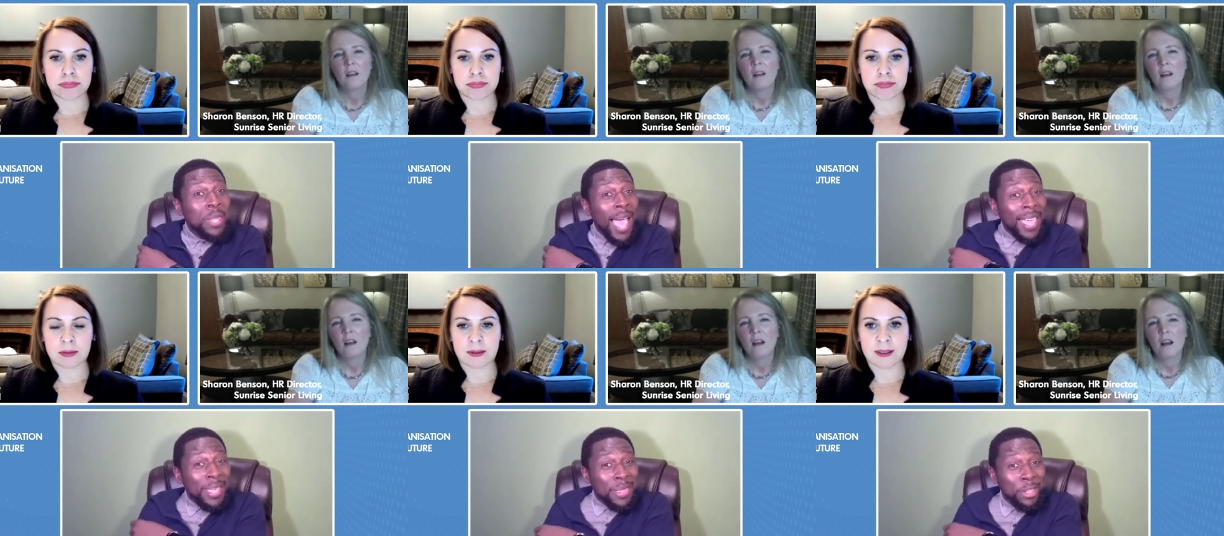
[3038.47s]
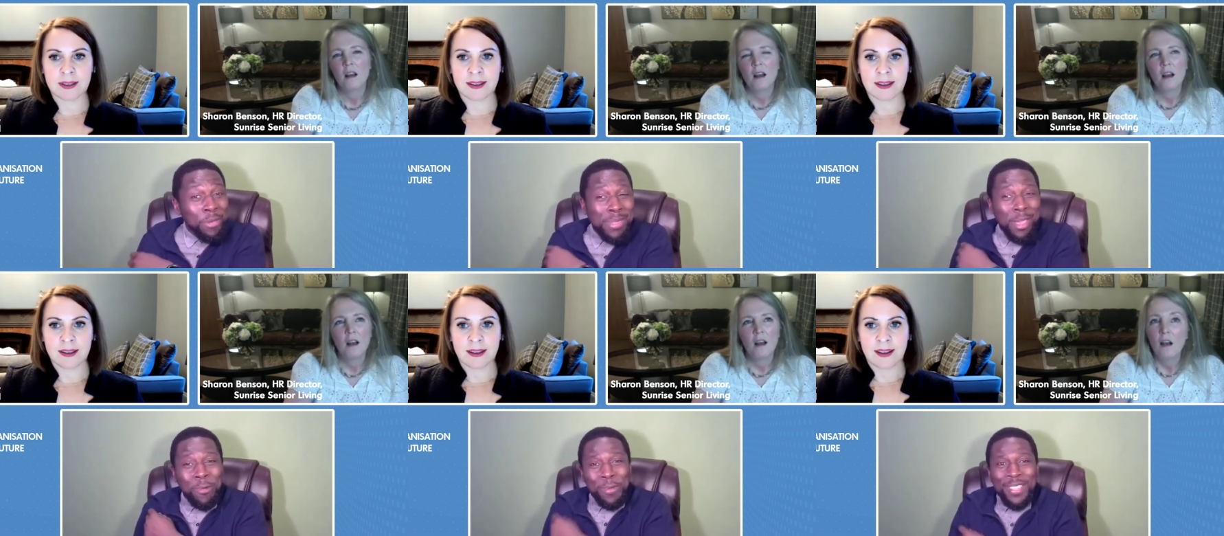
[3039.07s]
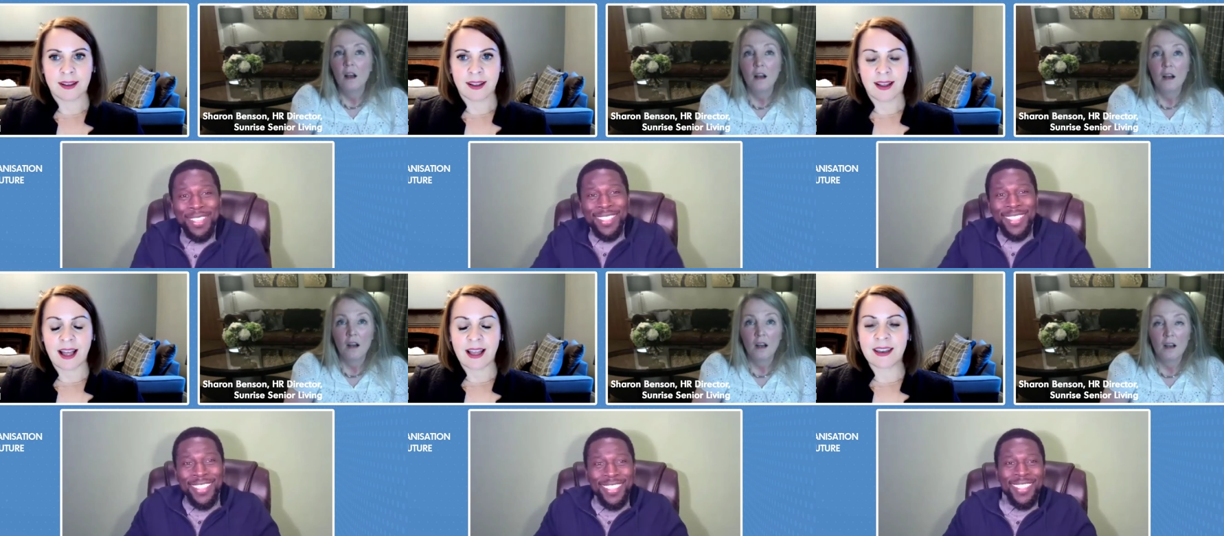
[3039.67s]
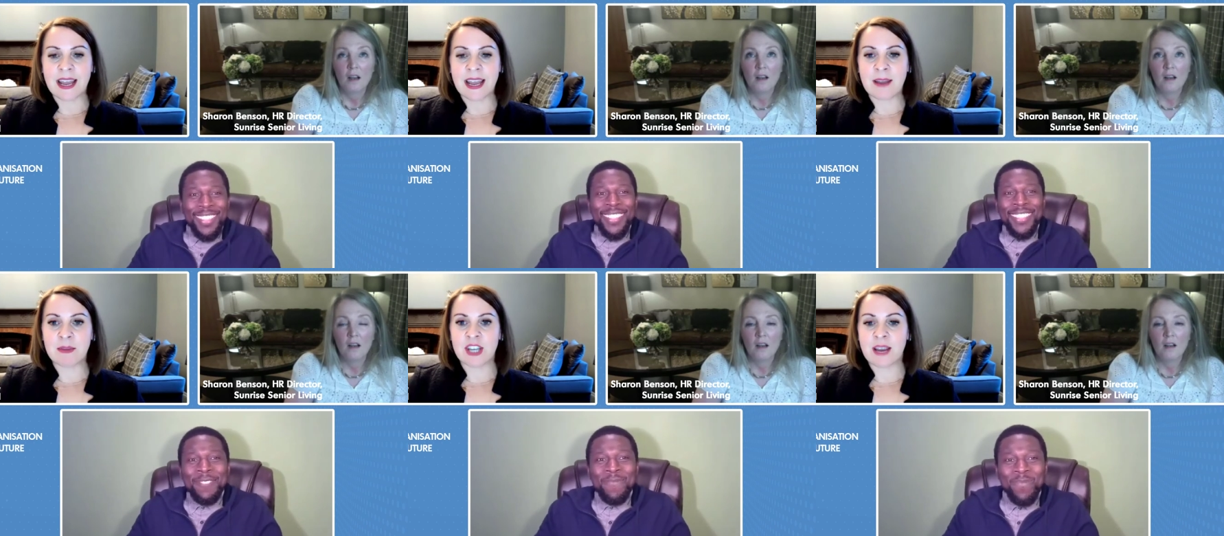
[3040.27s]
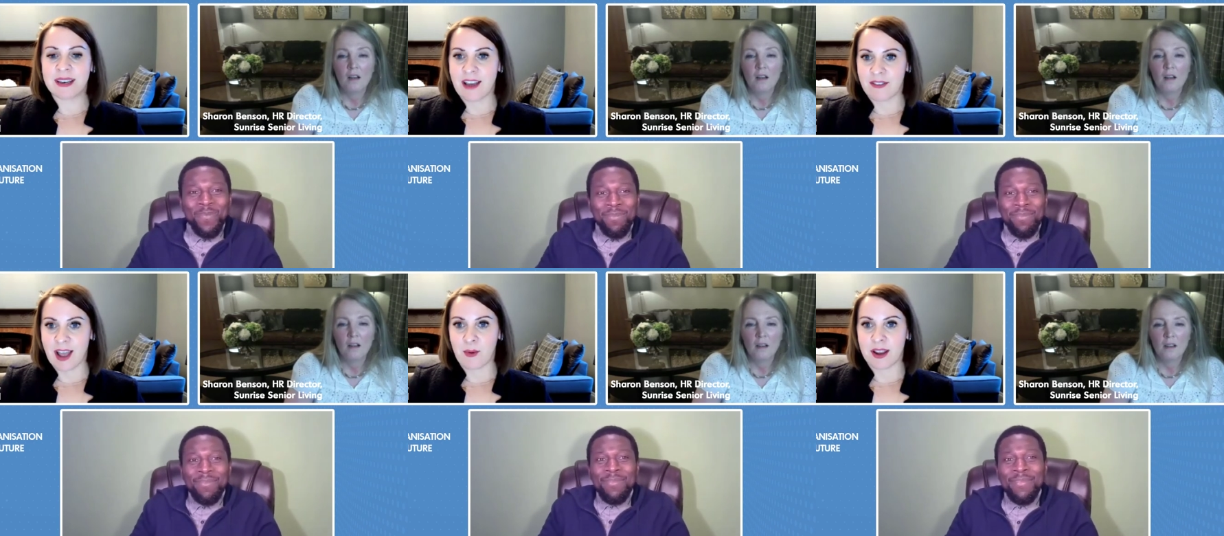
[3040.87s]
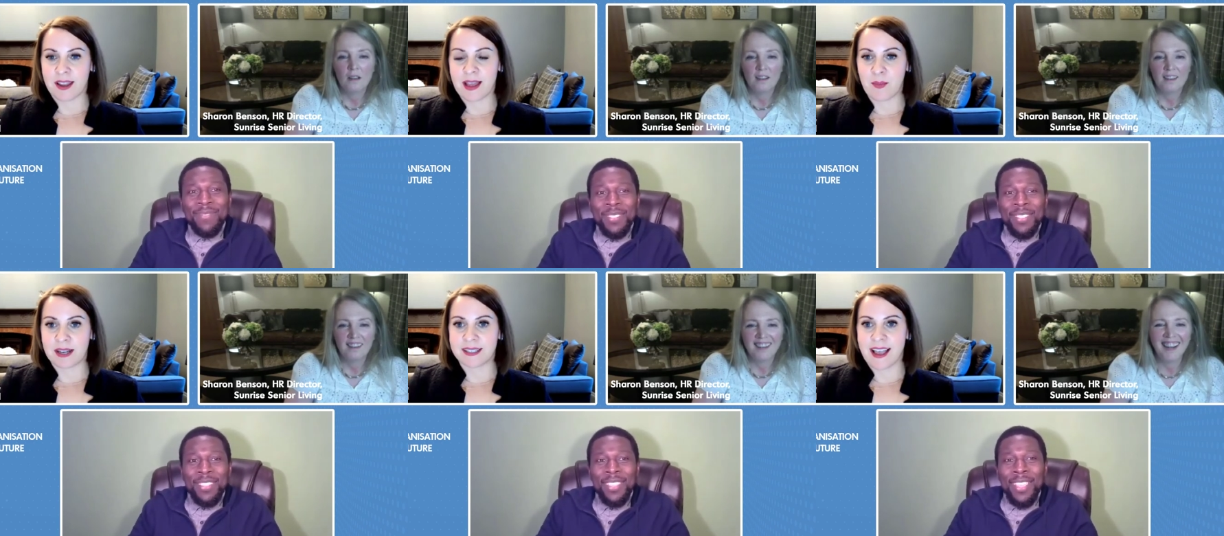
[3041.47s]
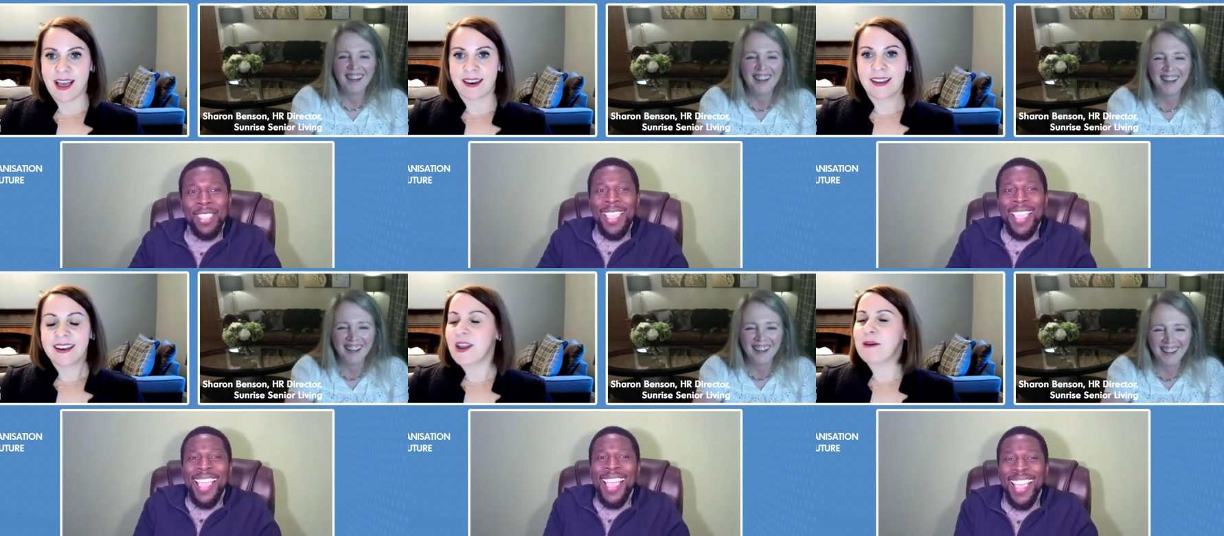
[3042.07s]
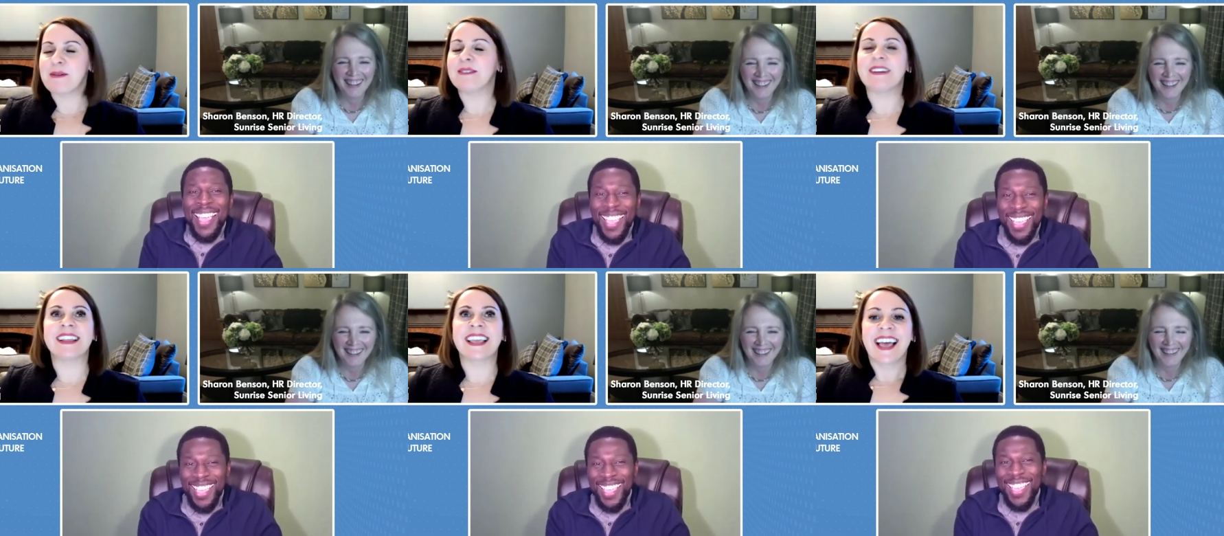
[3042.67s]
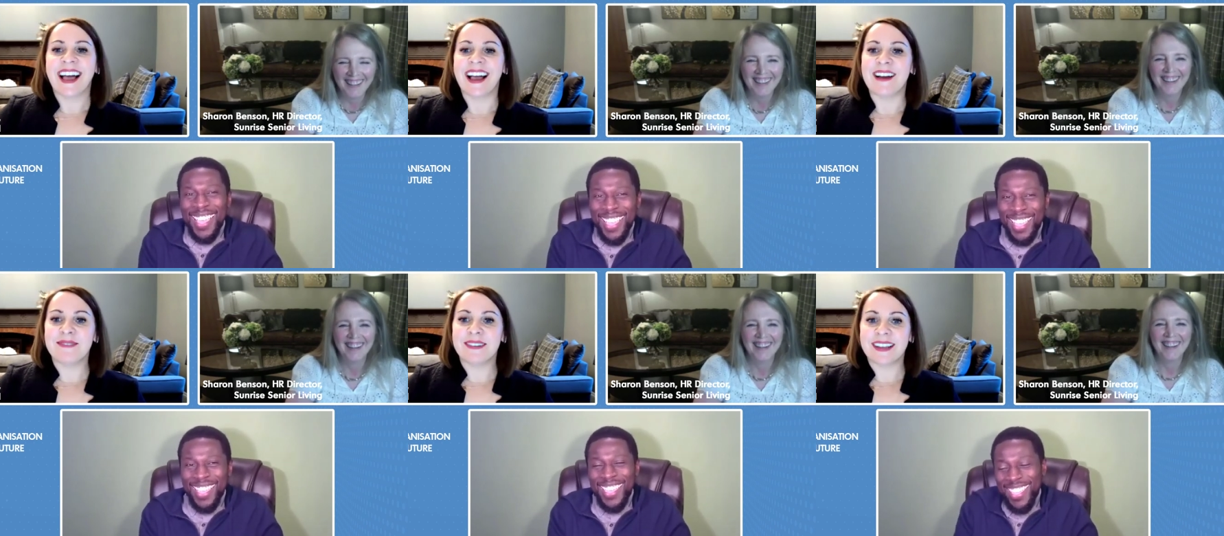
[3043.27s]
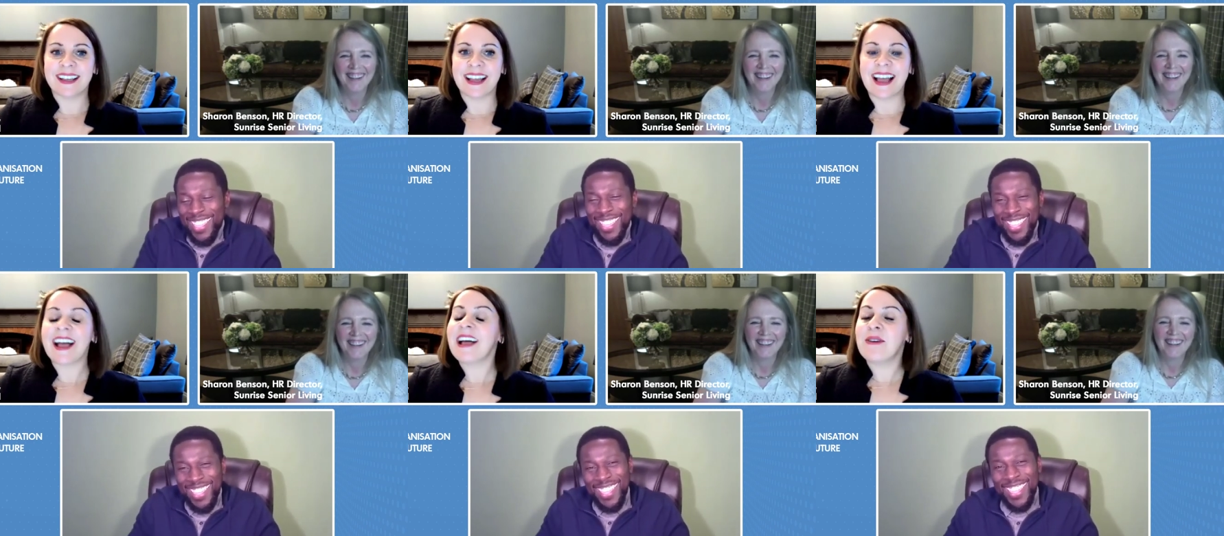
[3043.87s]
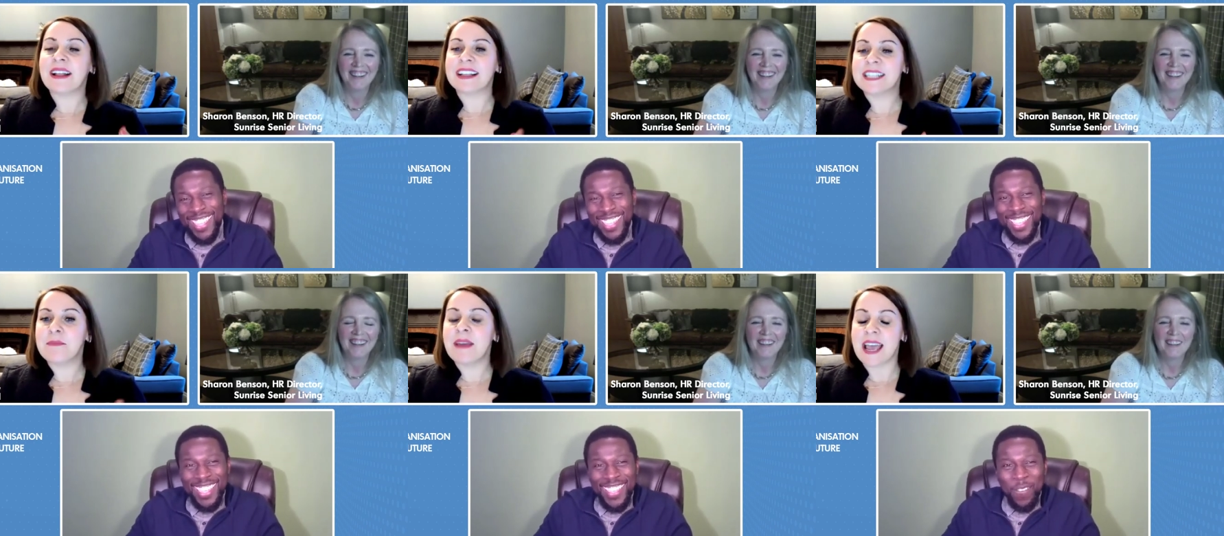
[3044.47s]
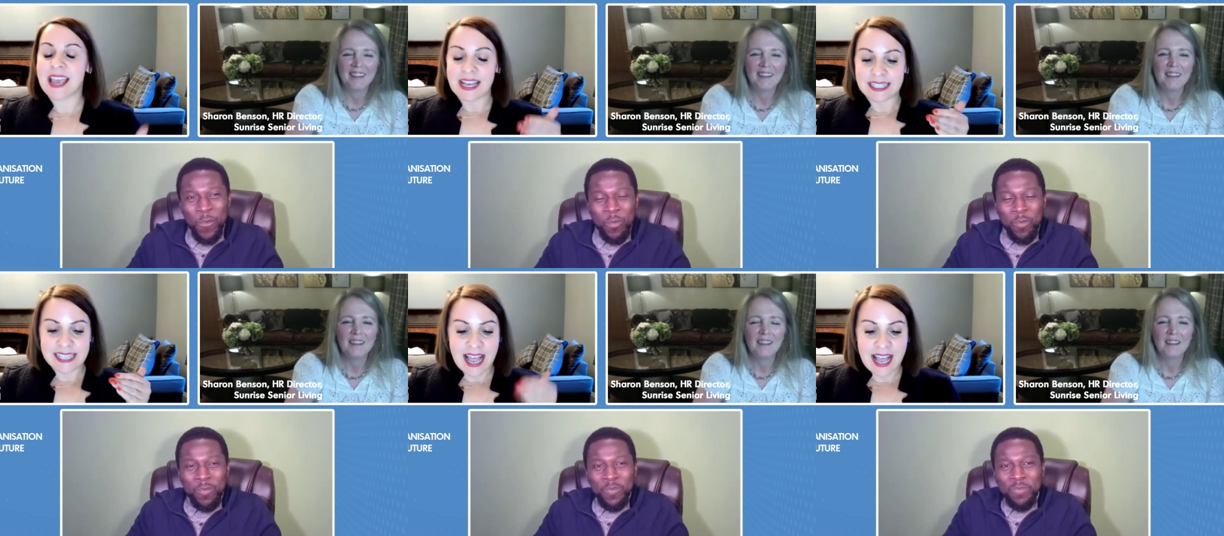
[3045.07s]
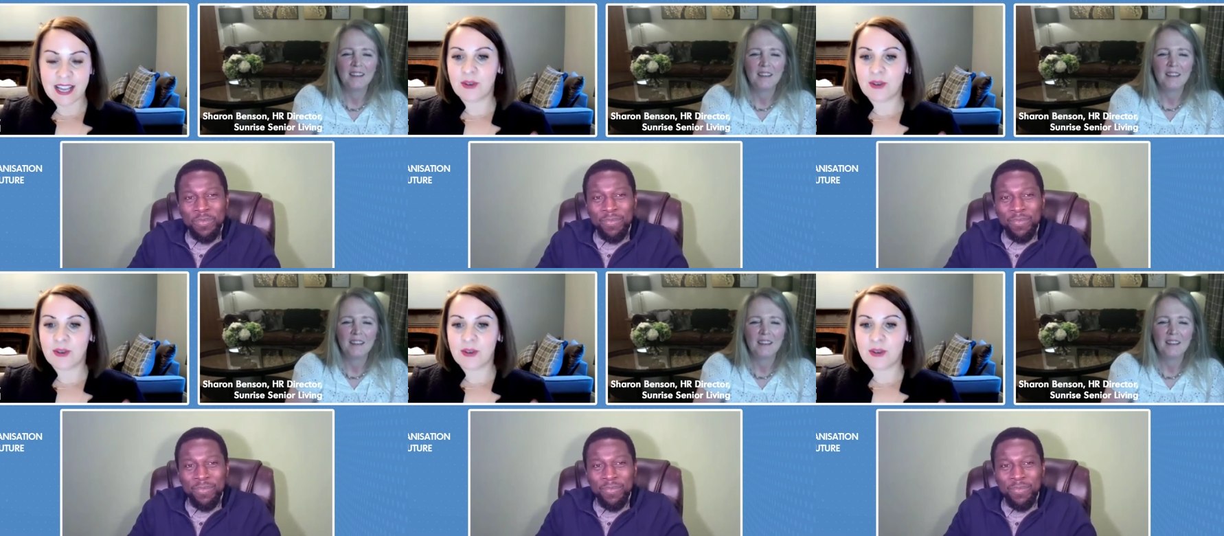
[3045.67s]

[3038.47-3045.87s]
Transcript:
Speaker 1: desire to do so.
Speaker 2: I'll name and shame and never get work in that brand again. No, I won't really. Um, I, well, to me, it's any